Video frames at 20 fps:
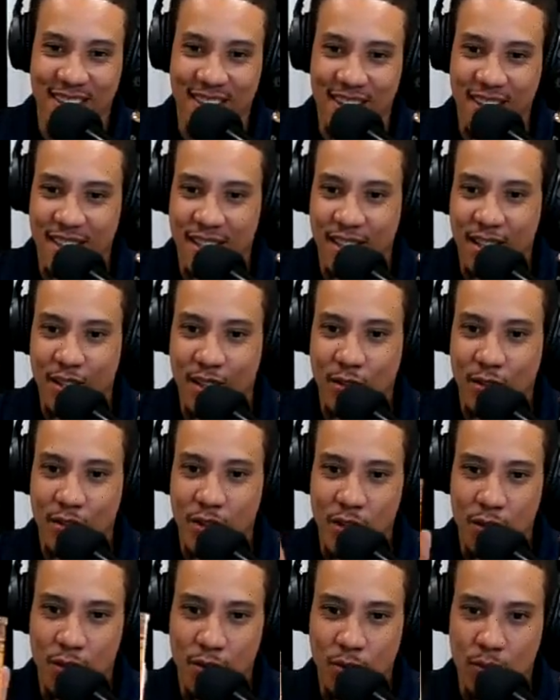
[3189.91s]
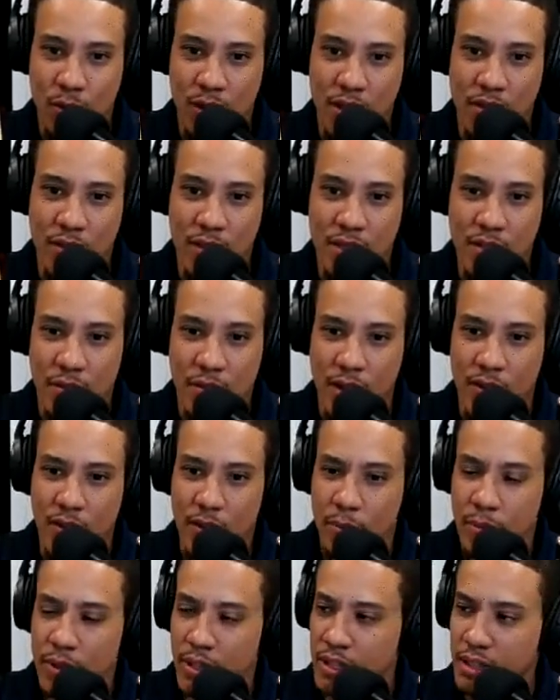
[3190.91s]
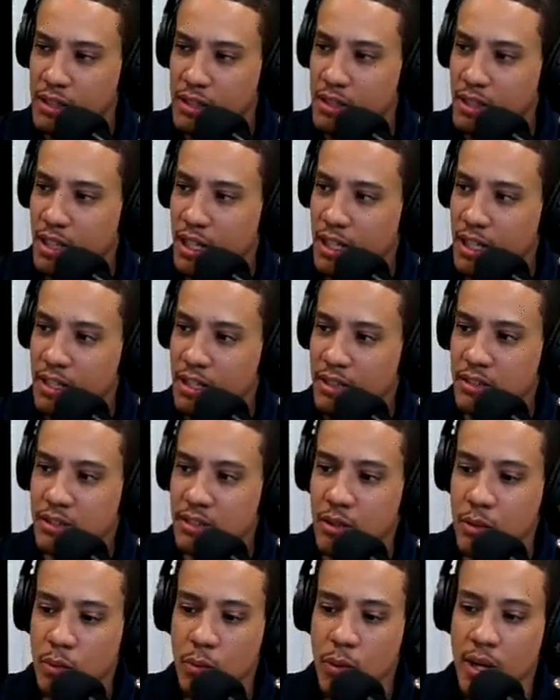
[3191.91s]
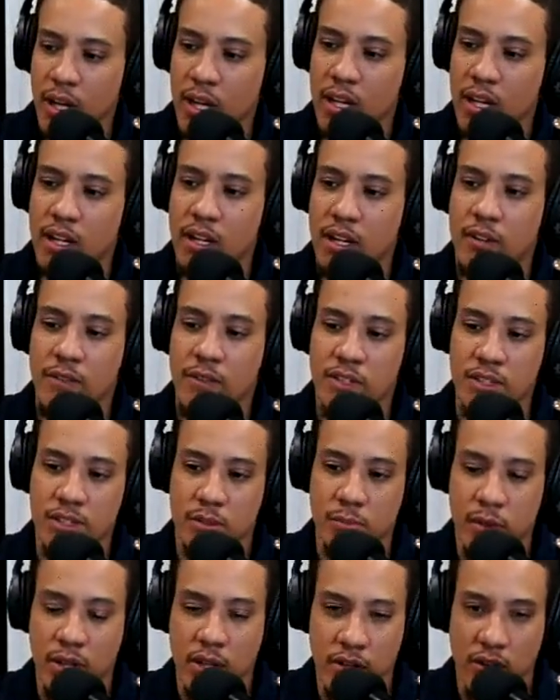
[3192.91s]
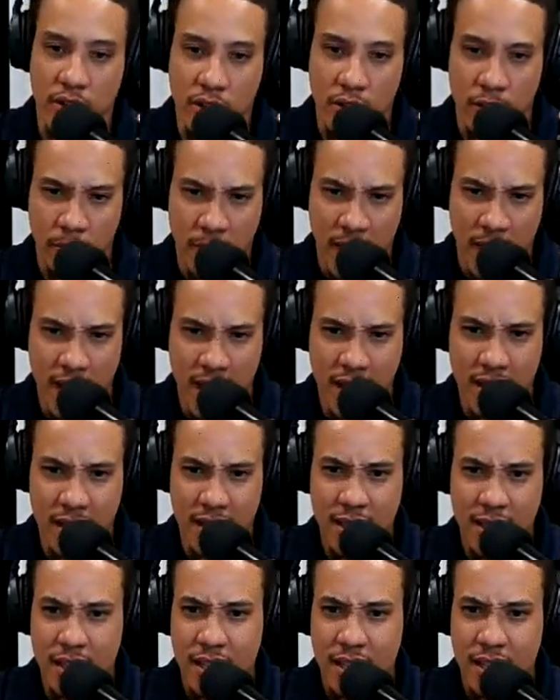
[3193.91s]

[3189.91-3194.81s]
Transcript: Uh, this is one of his favorite books, and it's The Way of the Superior Man.